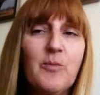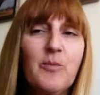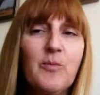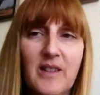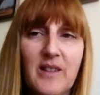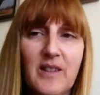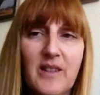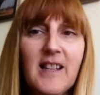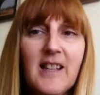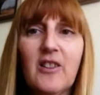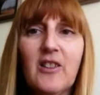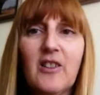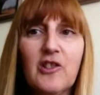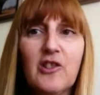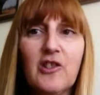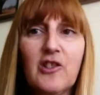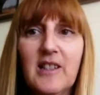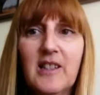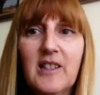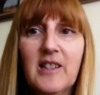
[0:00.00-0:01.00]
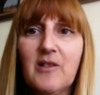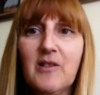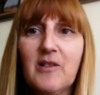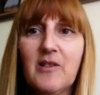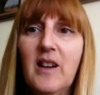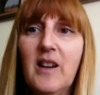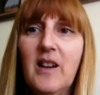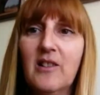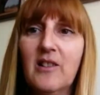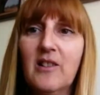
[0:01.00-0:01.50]
something that psychologically
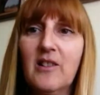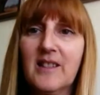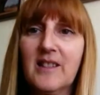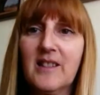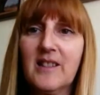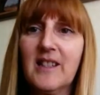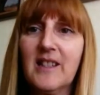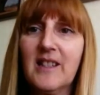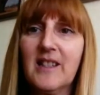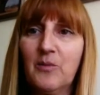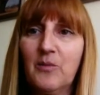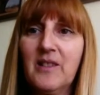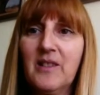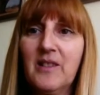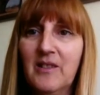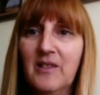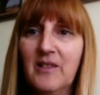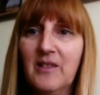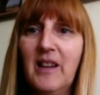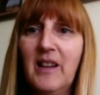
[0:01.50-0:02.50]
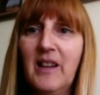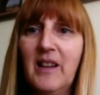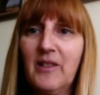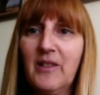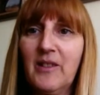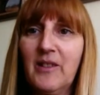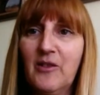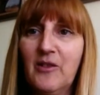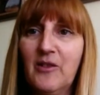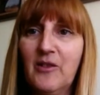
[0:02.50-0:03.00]
is quite hard to deal with.
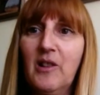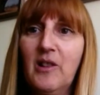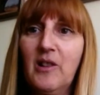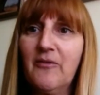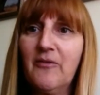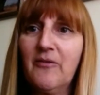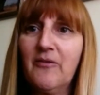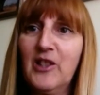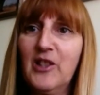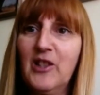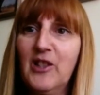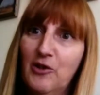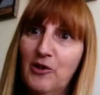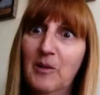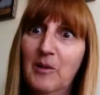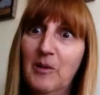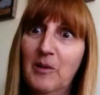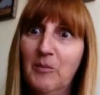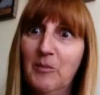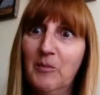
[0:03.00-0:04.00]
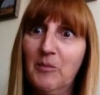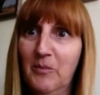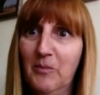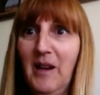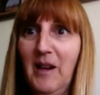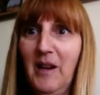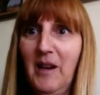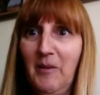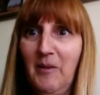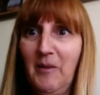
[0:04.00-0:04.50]
I thought I've finished the treatment,
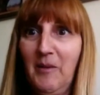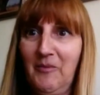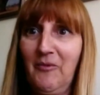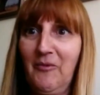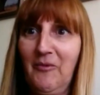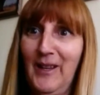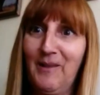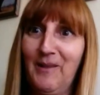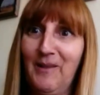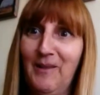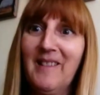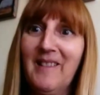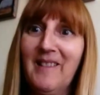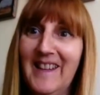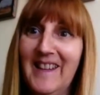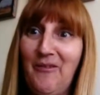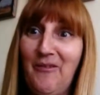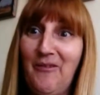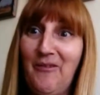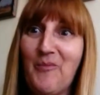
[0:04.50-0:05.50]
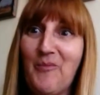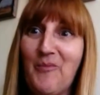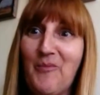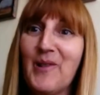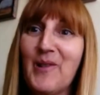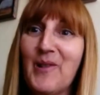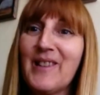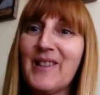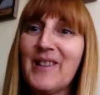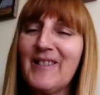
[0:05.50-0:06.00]
but I feel even
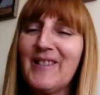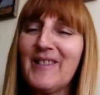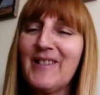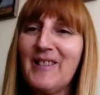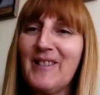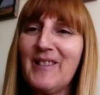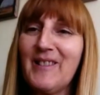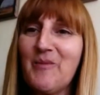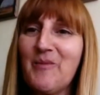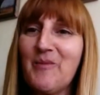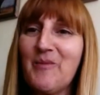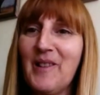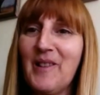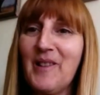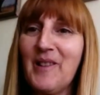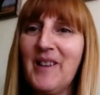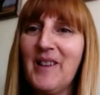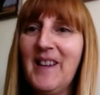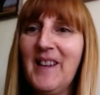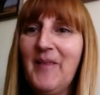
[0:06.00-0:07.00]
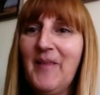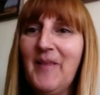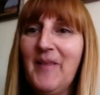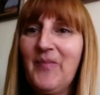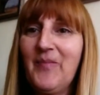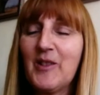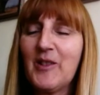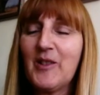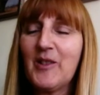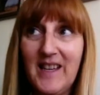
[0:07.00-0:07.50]
worse, But
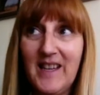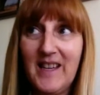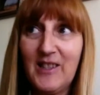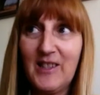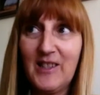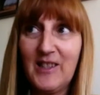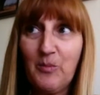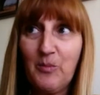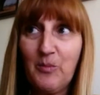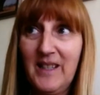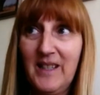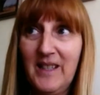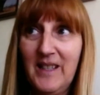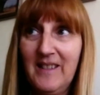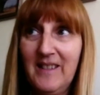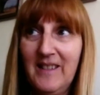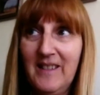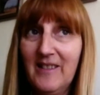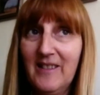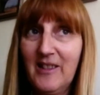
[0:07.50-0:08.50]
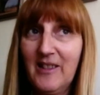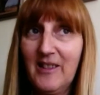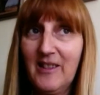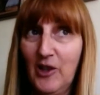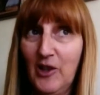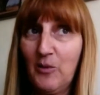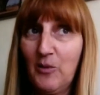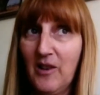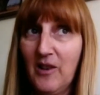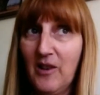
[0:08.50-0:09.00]
so I ended up in the
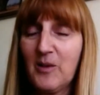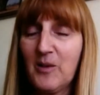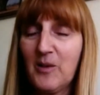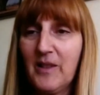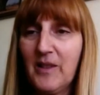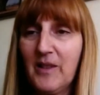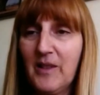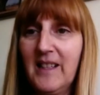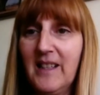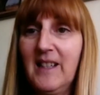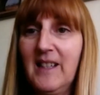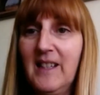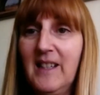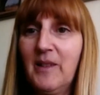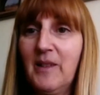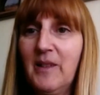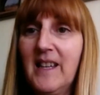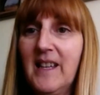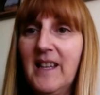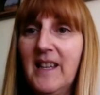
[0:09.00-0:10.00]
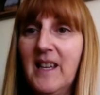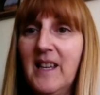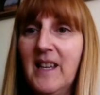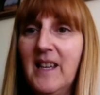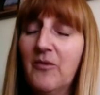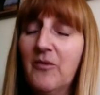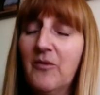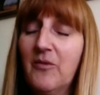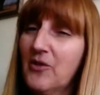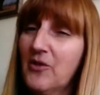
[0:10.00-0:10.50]
local hospital here when I came
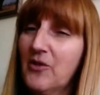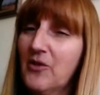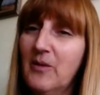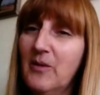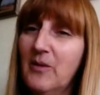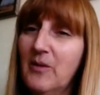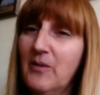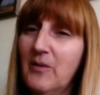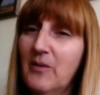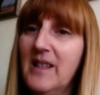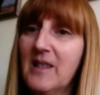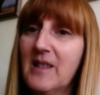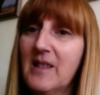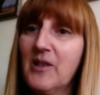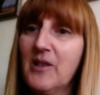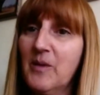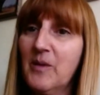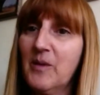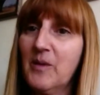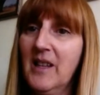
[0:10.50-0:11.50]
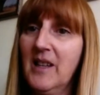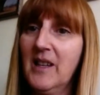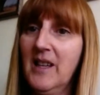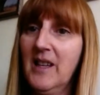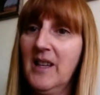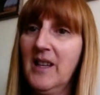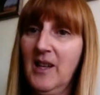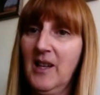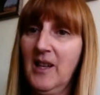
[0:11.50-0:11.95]
home for 3 weeks because my